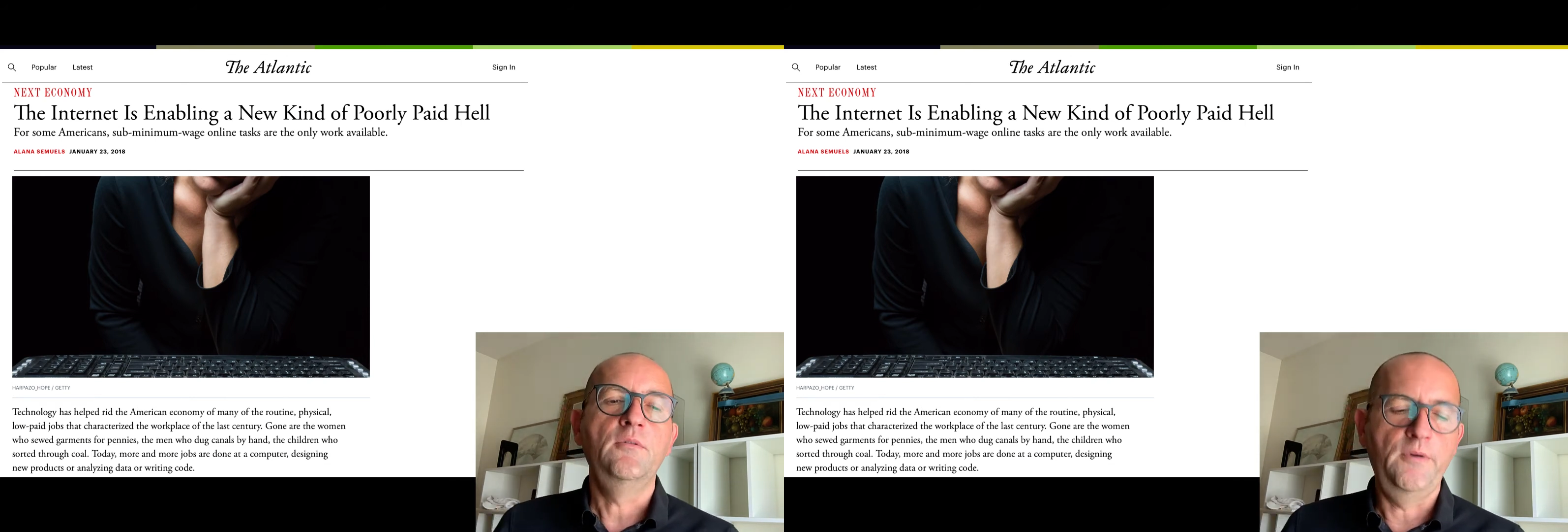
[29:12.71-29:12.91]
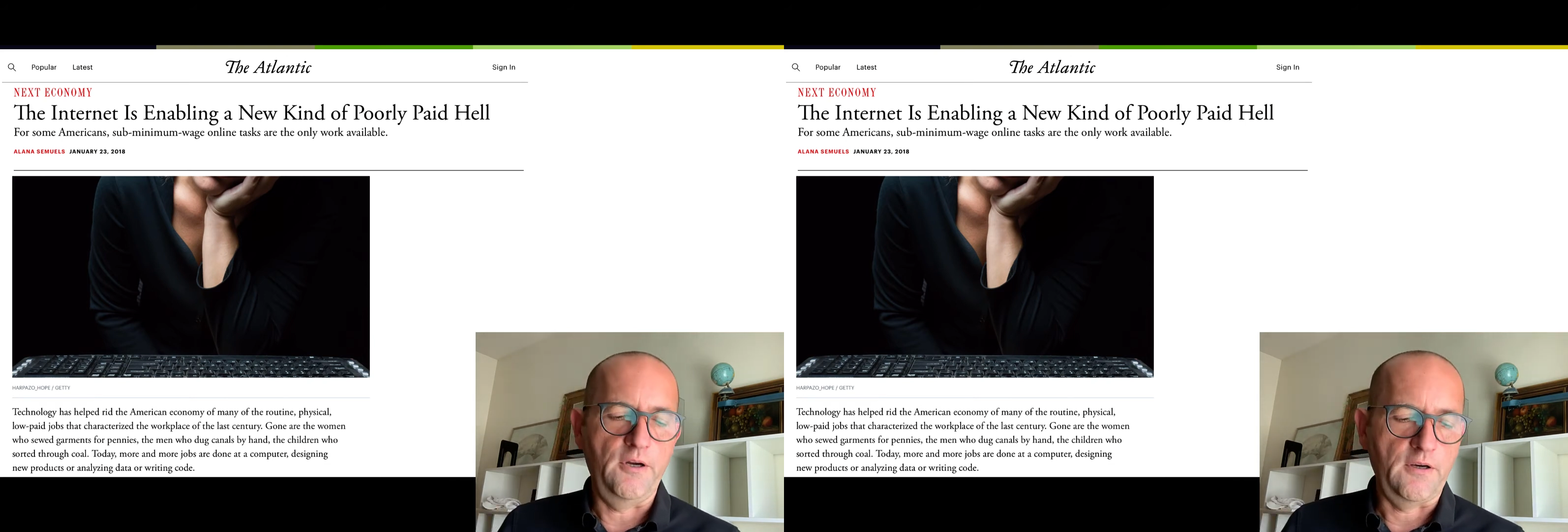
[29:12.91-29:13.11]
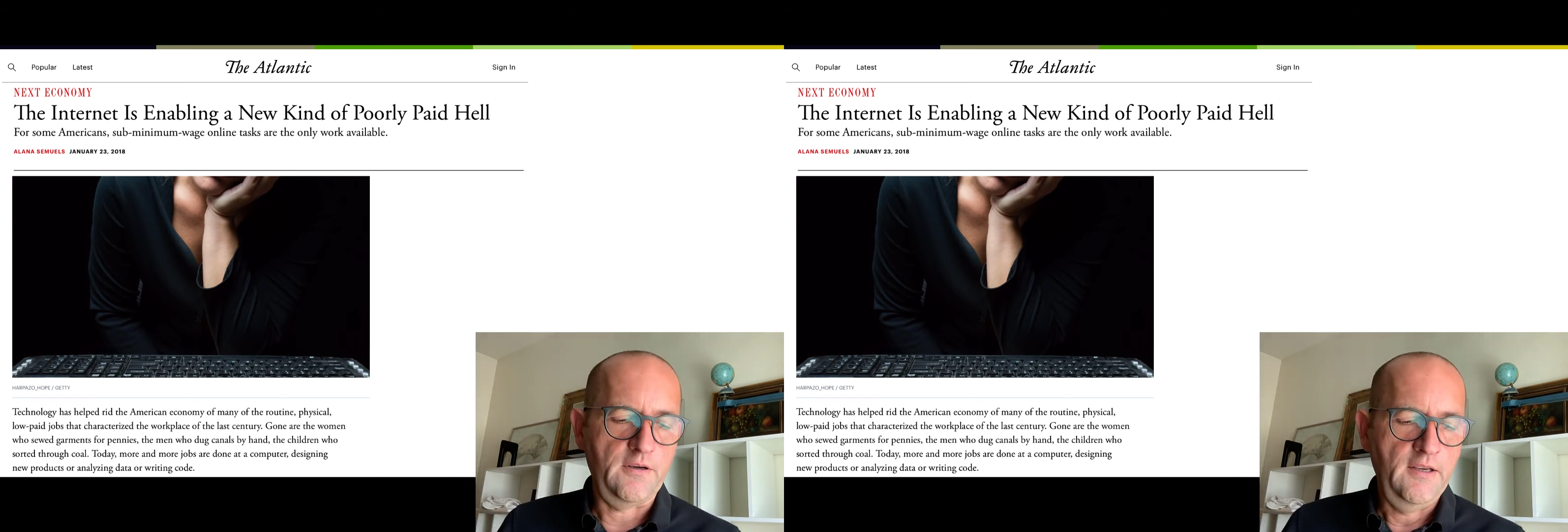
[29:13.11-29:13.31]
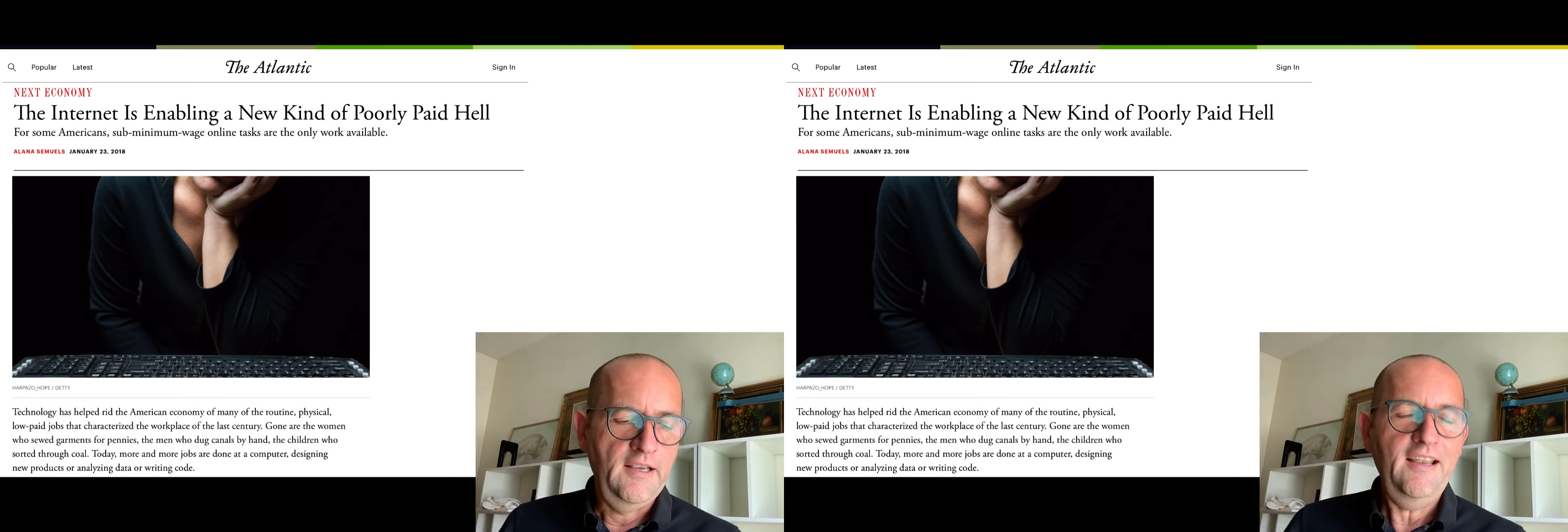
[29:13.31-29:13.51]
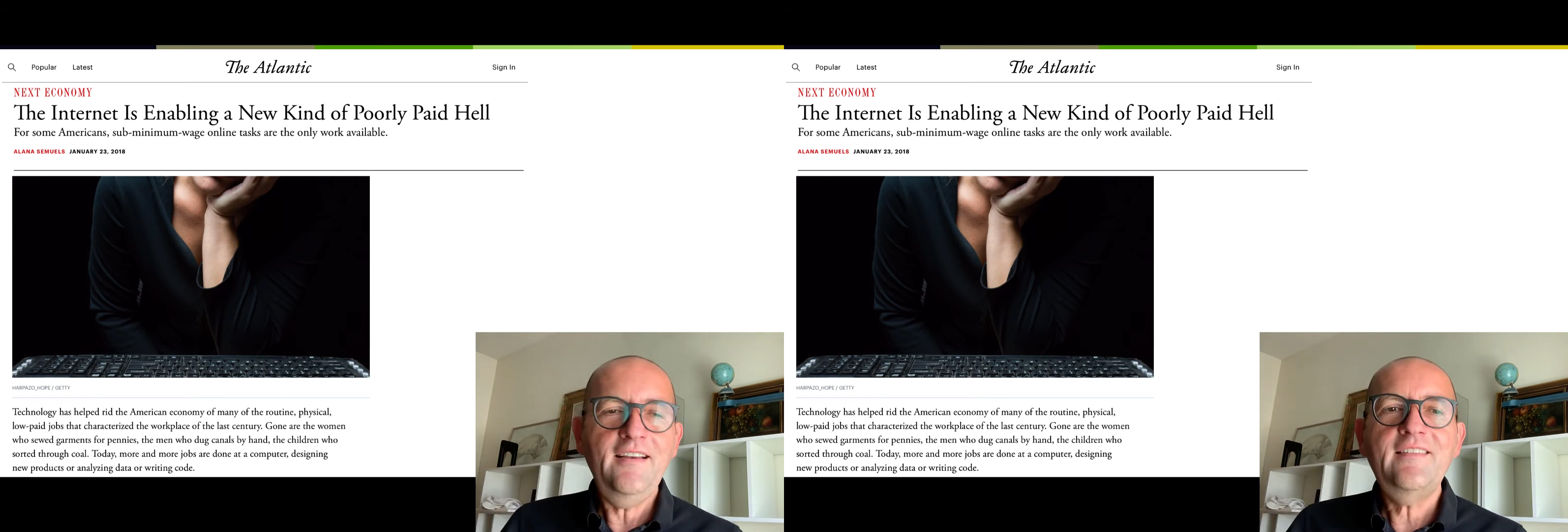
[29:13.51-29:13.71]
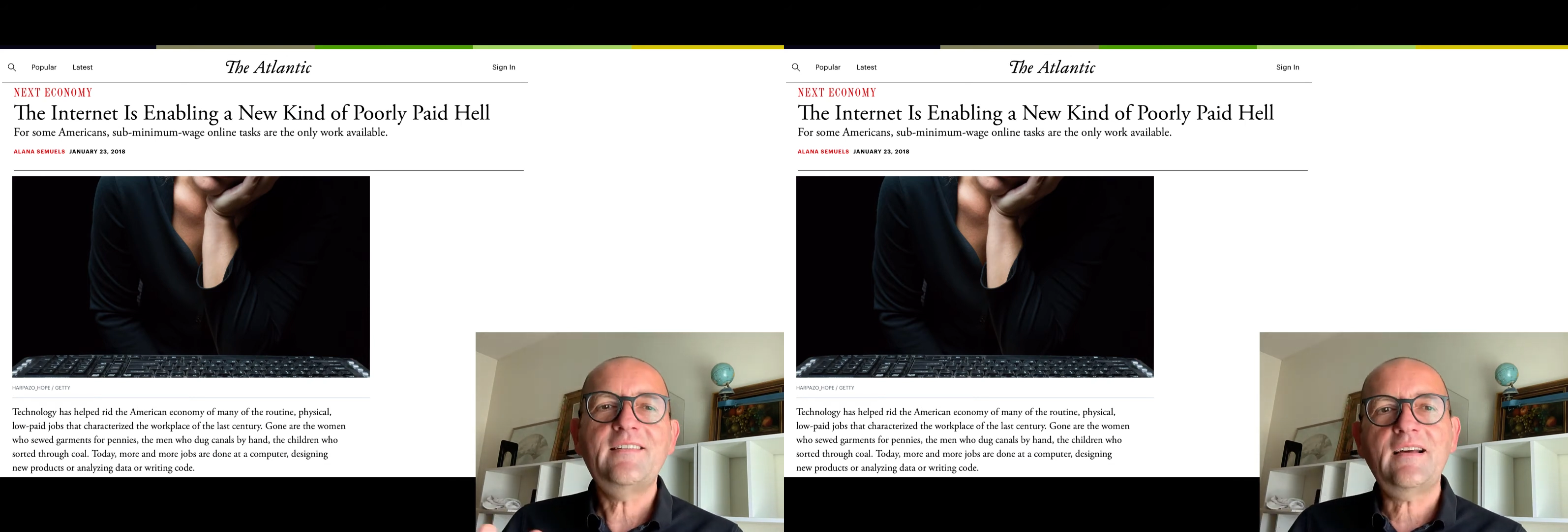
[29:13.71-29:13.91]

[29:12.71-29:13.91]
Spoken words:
work is